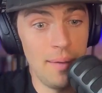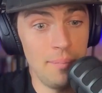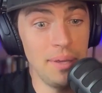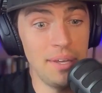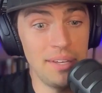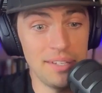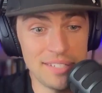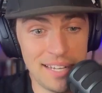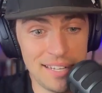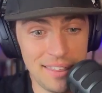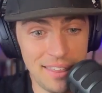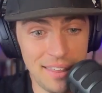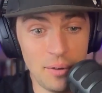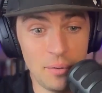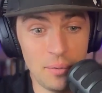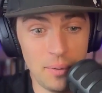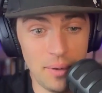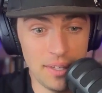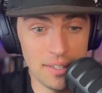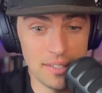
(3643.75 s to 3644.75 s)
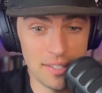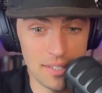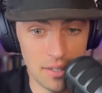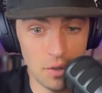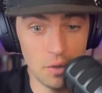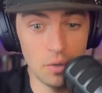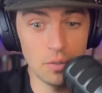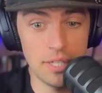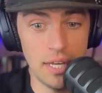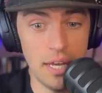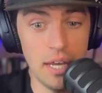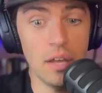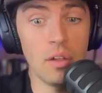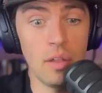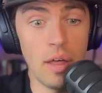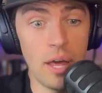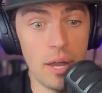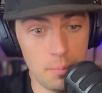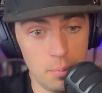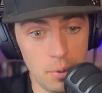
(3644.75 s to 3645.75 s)
because I think we can still take a
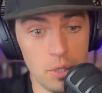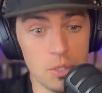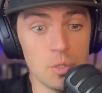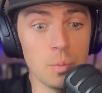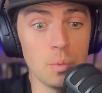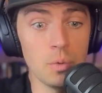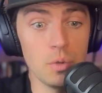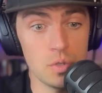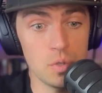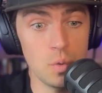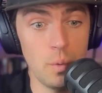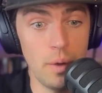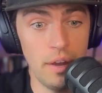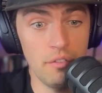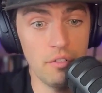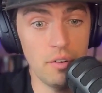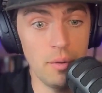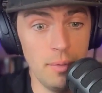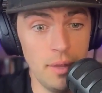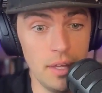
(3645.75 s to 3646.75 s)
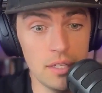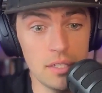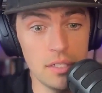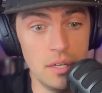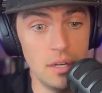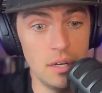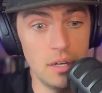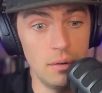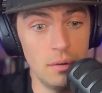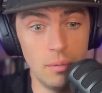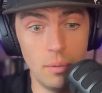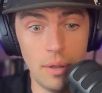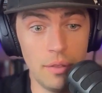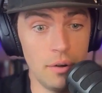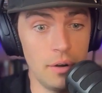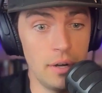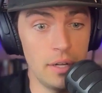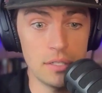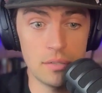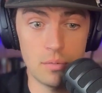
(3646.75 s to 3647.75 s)
lot of principles away from this,
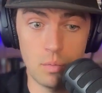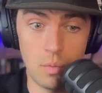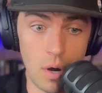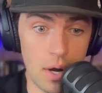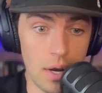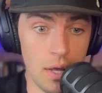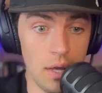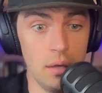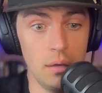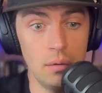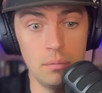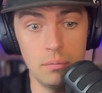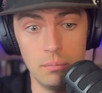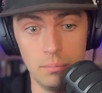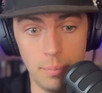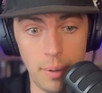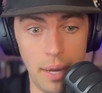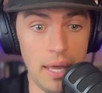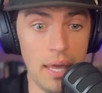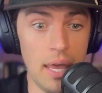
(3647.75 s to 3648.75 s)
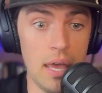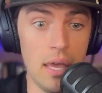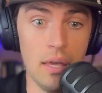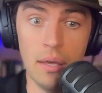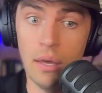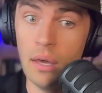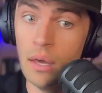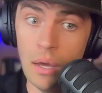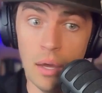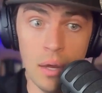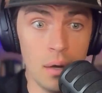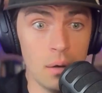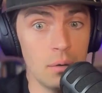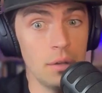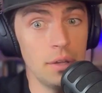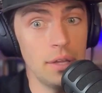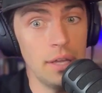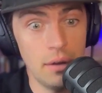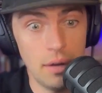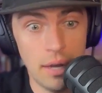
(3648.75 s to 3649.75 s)
whether it's running, biking,
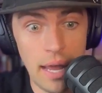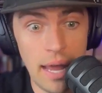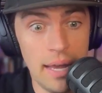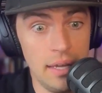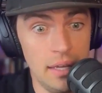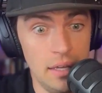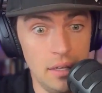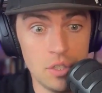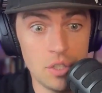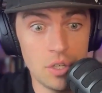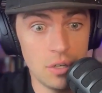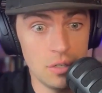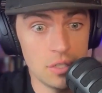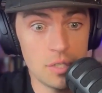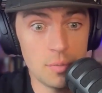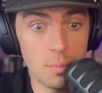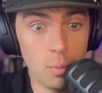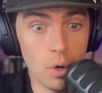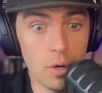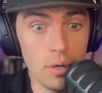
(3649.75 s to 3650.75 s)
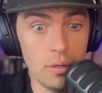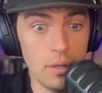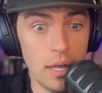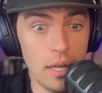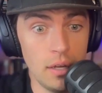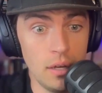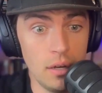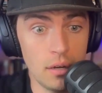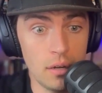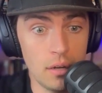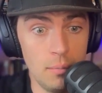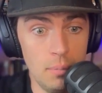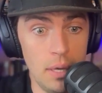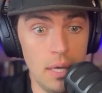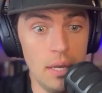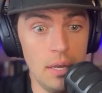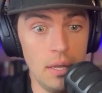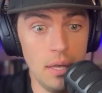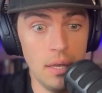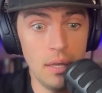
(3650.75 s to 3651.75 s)
really any endurance sport that you're
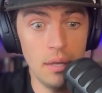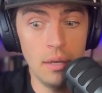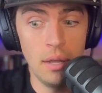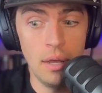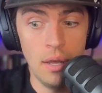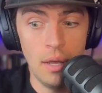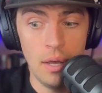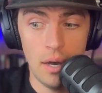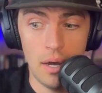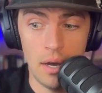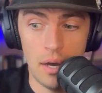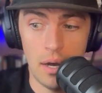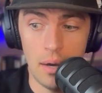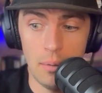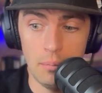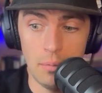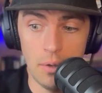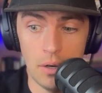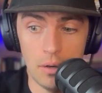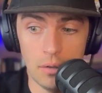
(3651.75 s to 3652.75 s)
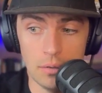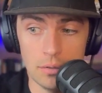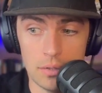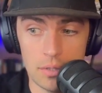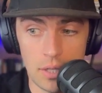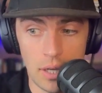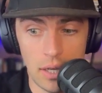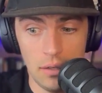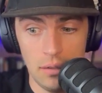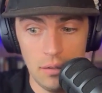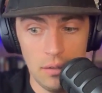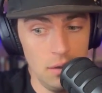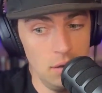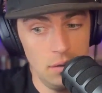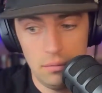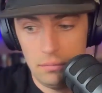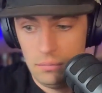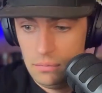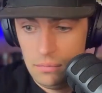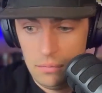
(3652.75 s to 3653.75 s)
competing in. It's like
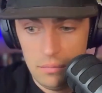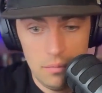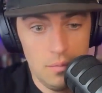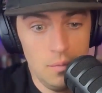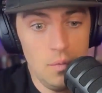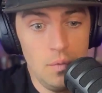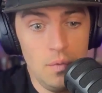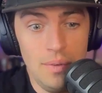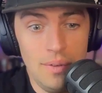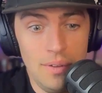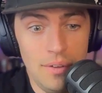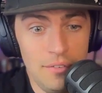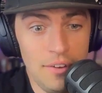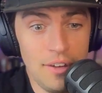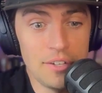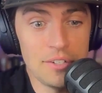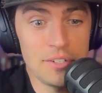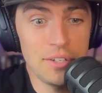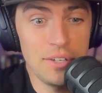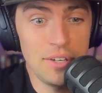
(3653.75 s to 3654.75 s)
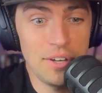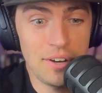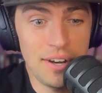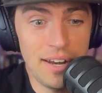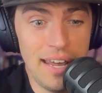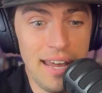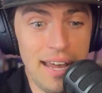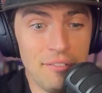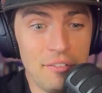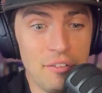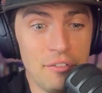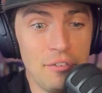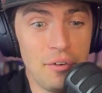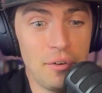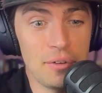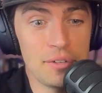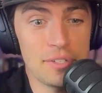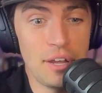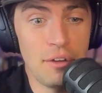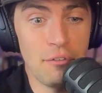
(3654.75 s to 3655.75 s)
eventually you're going to have to
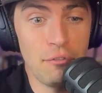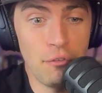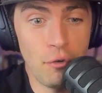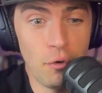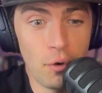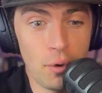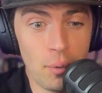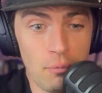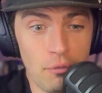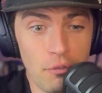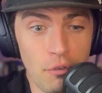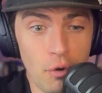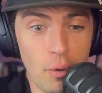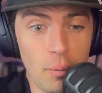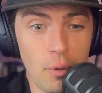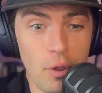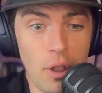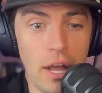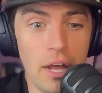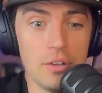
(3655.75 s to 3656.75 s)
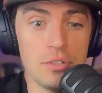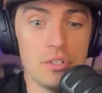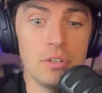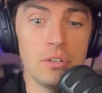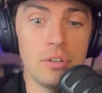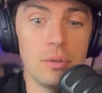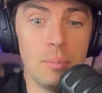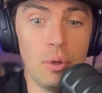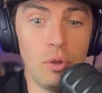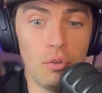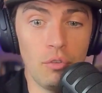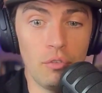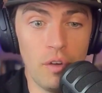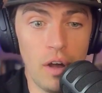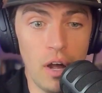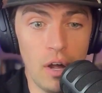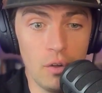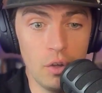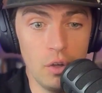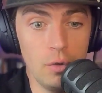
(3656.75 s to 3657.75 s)
focus on form. Form allows you to build
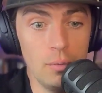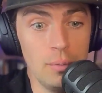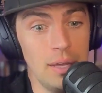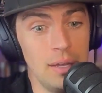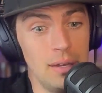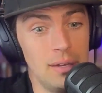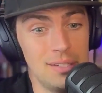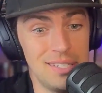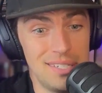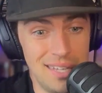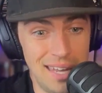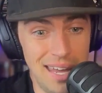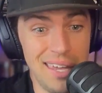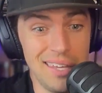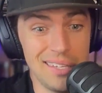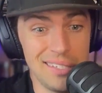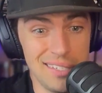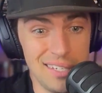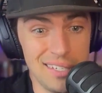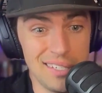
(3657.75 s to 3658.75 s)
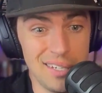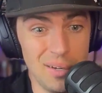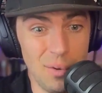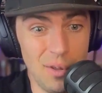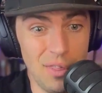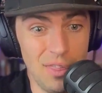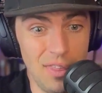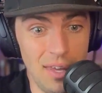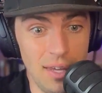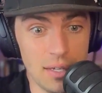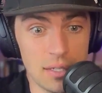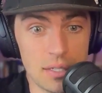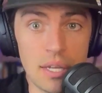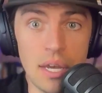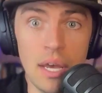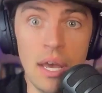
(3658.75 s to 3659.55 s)
volume and stay consistent with things.